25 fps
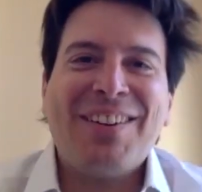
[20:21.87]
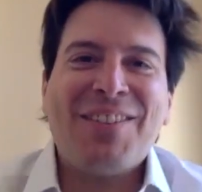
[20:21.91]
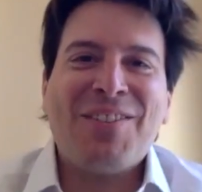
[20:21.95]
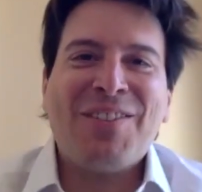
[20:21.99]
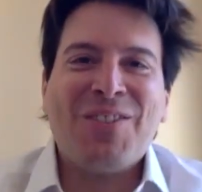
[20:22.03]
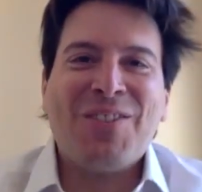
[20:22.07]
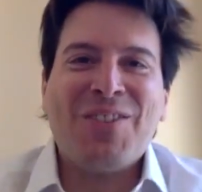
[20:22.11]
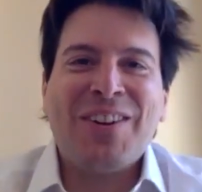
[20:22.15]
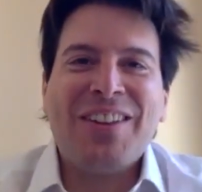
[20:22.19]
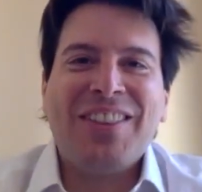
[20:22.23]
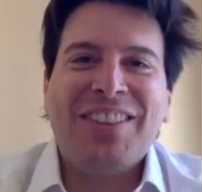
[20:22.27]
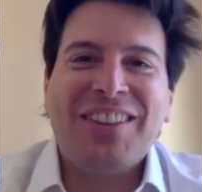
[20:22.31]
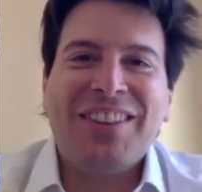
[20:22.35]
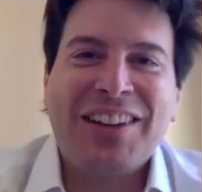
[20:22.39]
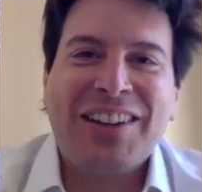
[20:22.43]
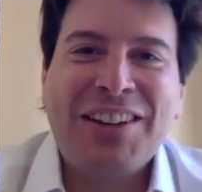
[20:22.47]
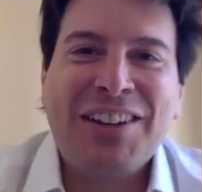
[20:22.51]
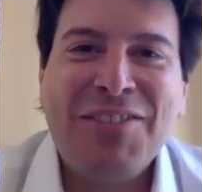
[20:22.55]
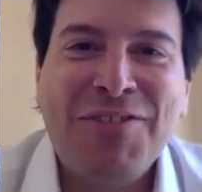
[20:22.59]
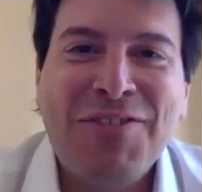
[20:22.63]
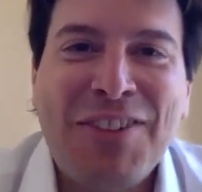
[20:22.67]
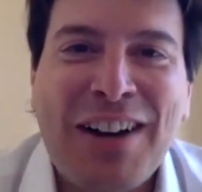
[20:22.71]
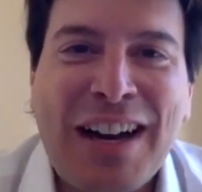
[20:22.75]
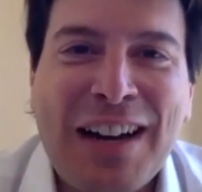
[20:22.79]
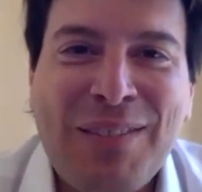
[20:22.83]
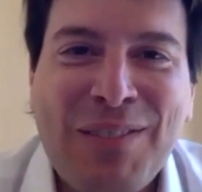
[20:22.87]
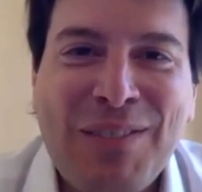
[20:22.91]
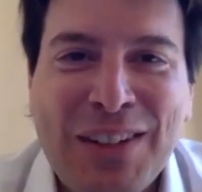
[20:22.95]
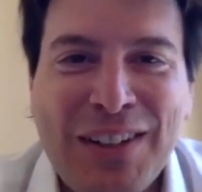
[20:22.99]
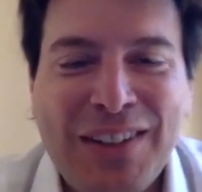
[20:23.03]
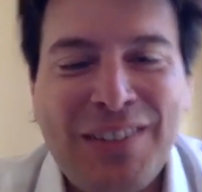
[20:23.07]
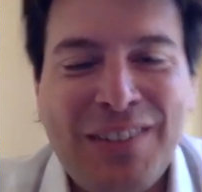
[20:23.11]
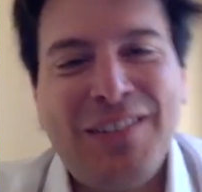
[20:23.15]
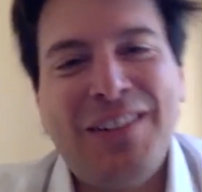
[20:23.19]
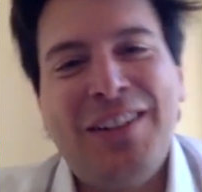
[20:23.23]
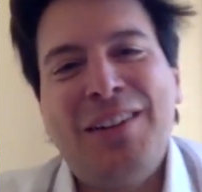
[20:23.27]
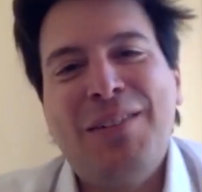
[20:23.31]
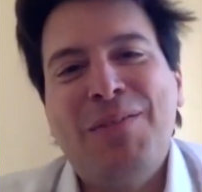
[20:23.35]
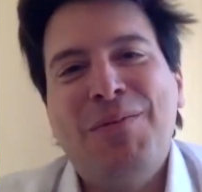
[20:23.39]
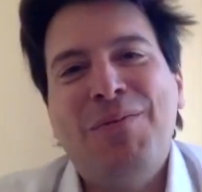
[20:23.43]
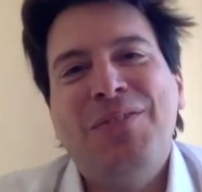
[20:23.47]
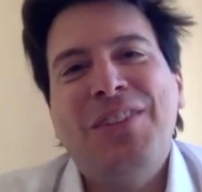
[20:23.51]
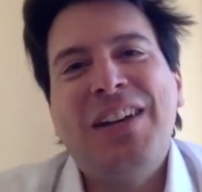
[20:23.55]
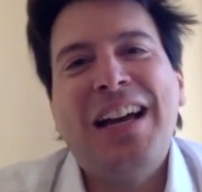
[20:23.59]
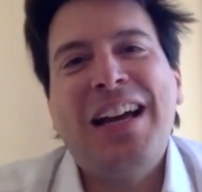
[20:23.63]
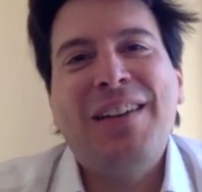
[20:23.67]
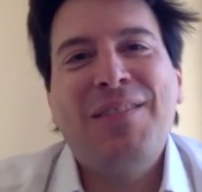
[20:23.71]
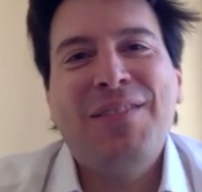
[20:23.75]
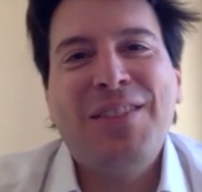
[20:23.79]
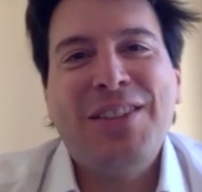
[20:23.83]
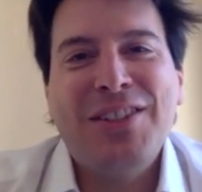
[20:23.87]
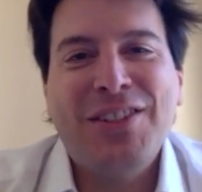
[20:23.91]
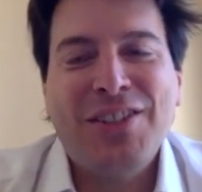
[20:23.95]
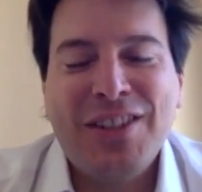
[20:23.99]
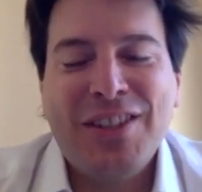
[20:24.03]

when the confinement time